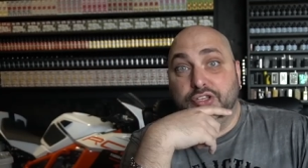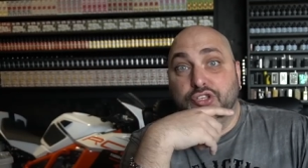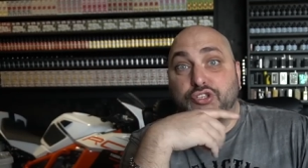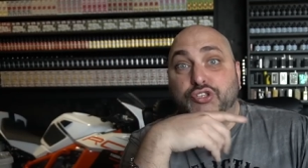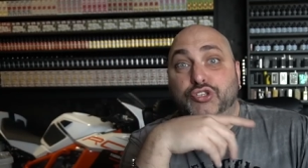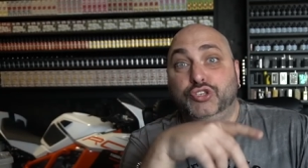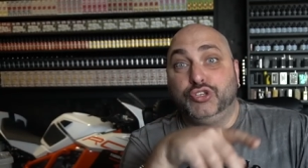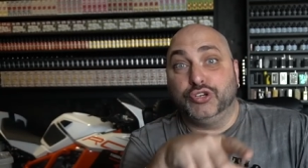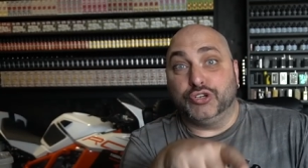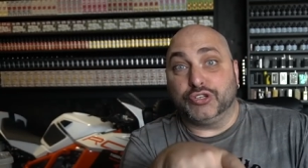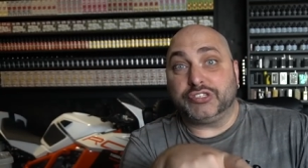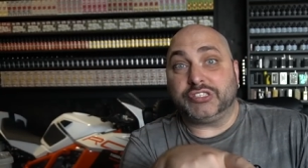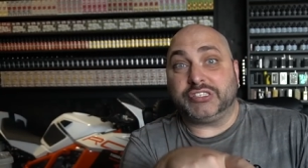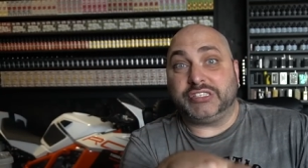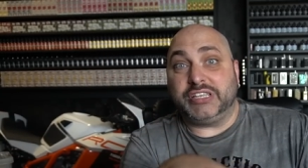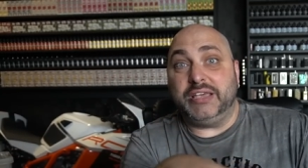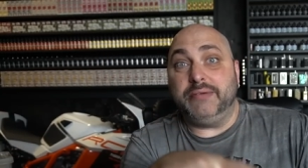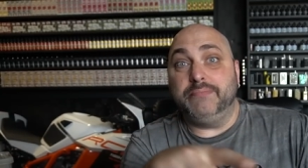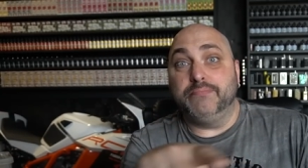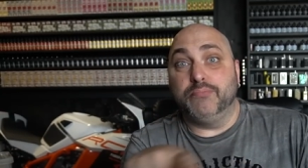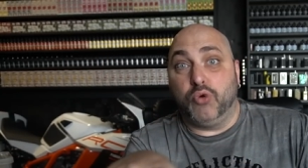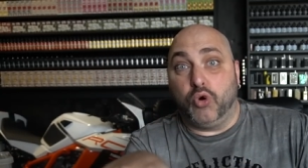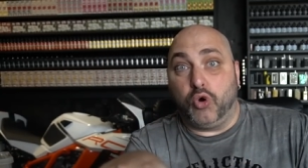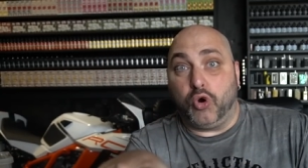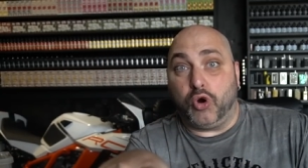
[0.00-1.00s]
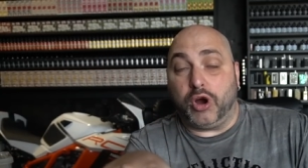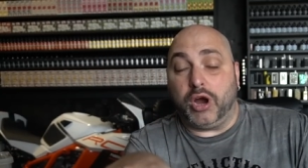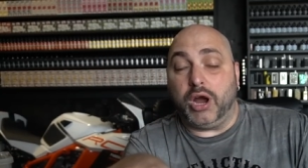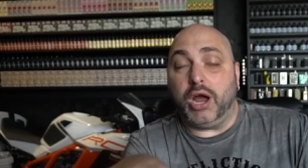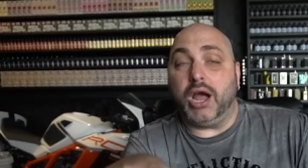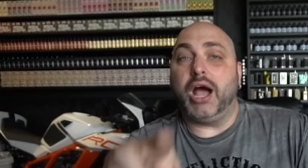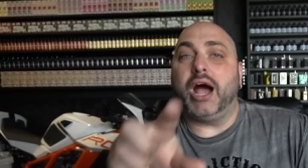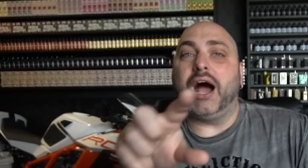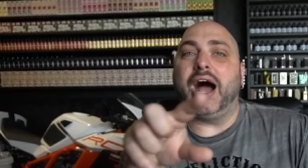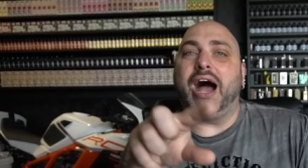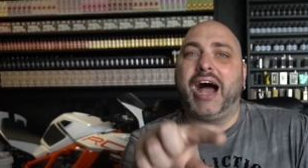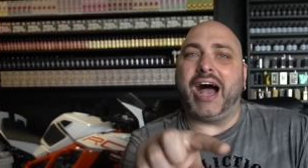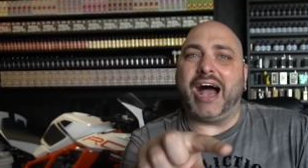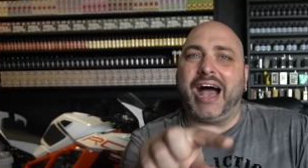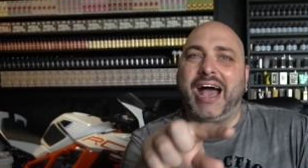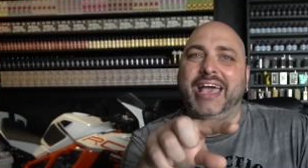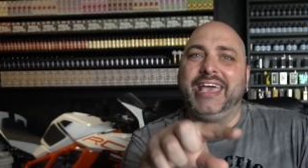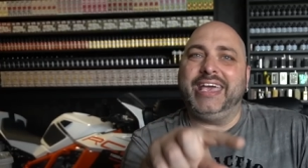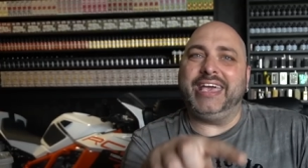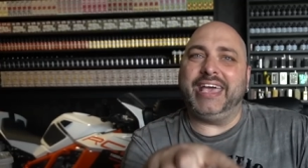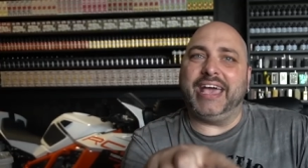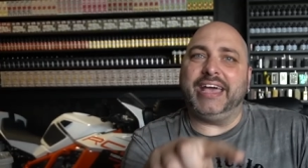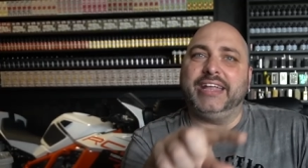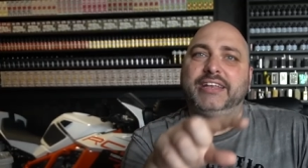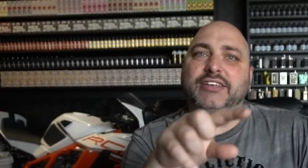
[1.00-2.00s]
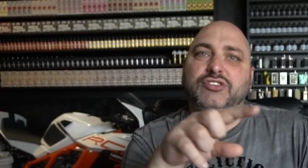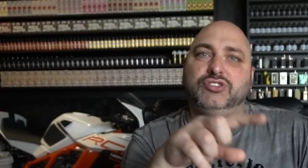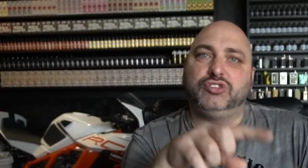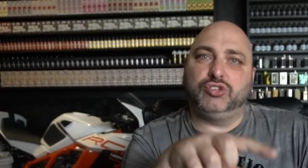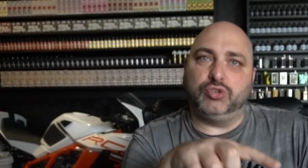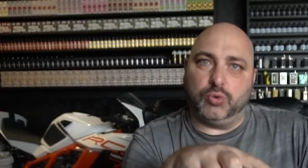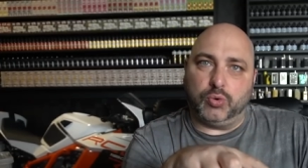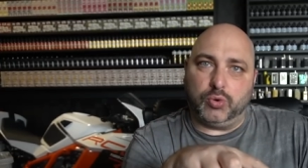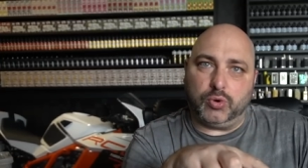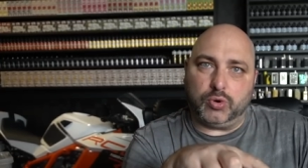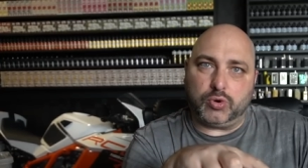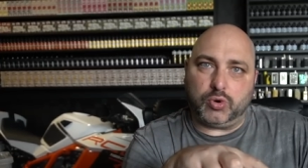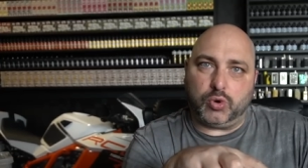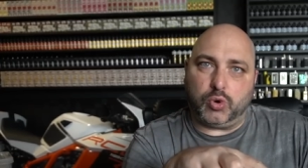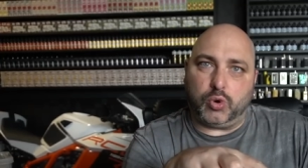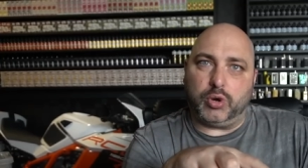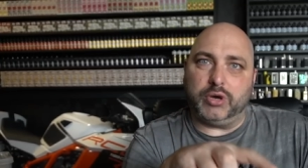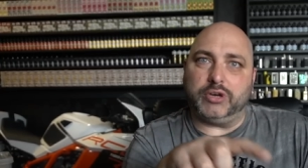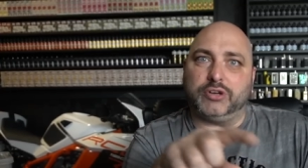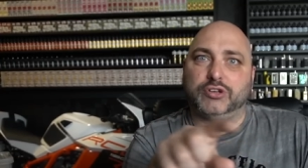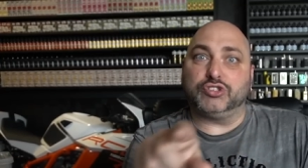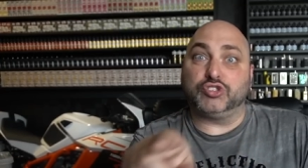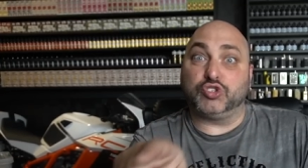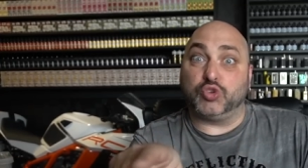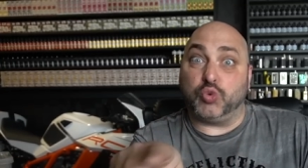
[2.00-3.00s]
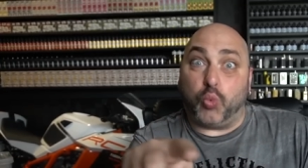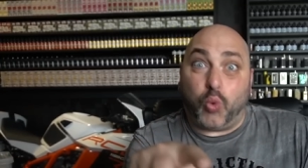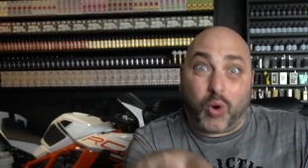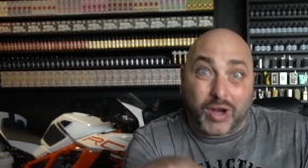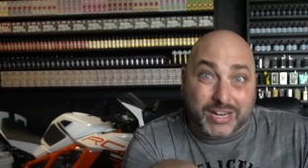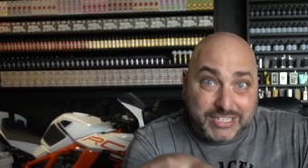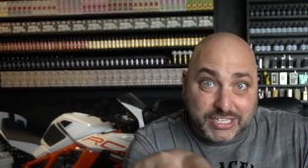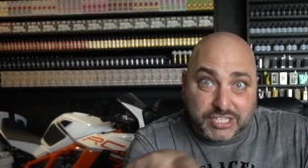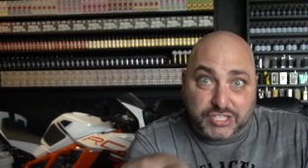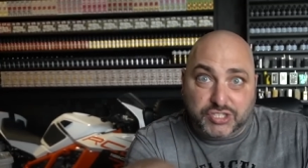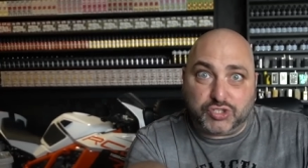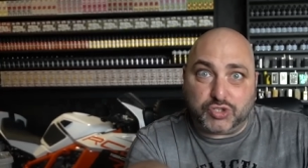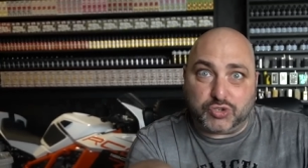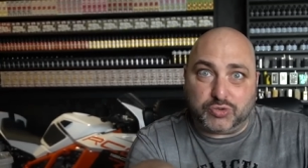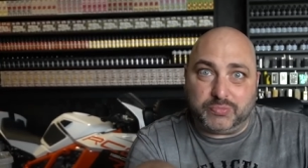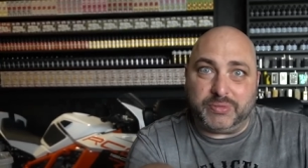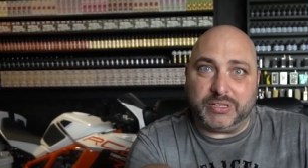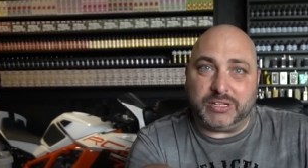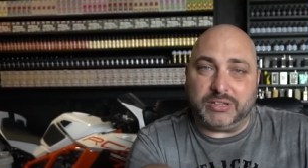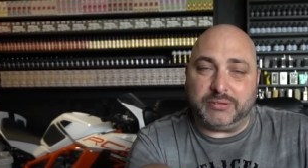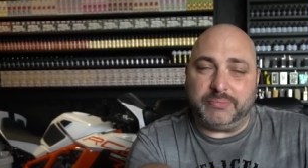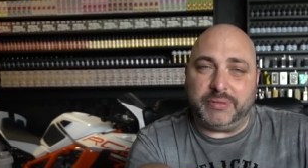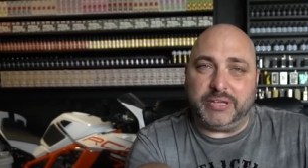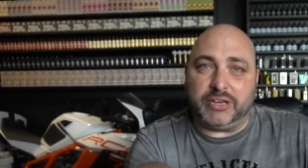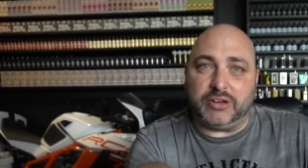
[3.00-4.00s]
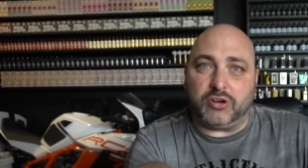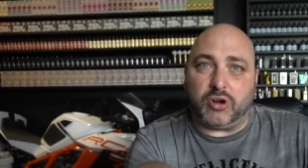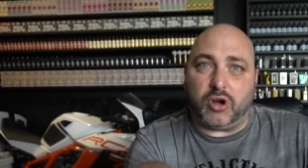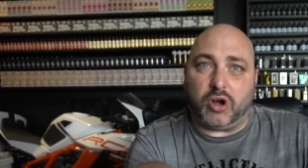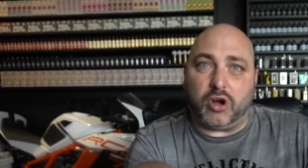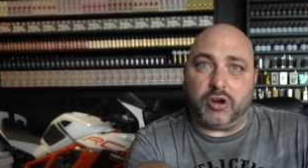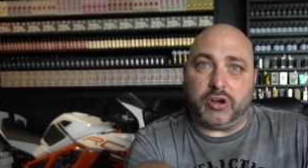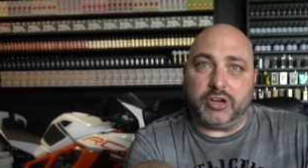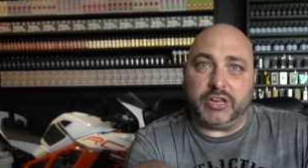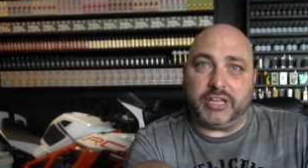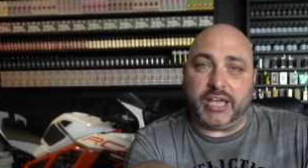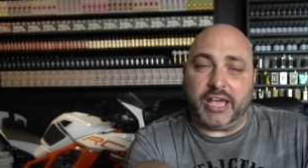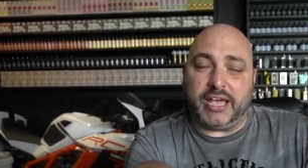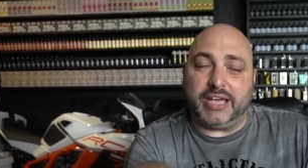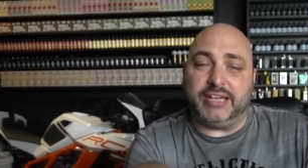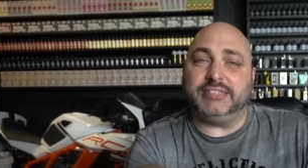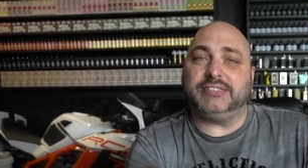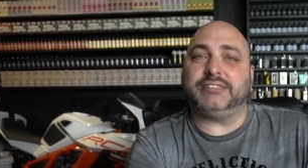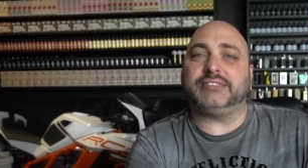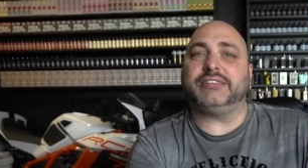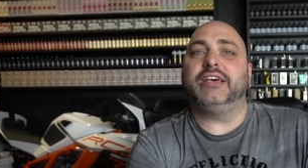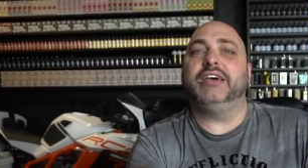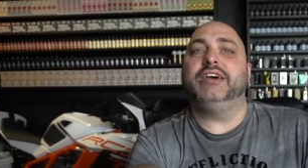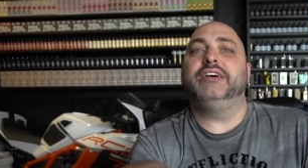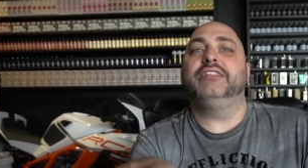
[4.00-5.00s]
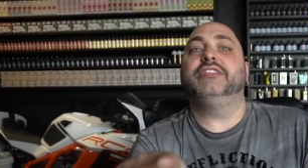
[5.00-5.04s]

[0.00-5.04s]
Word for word: You'll see more high-end dual coil 22 millimeter RDAs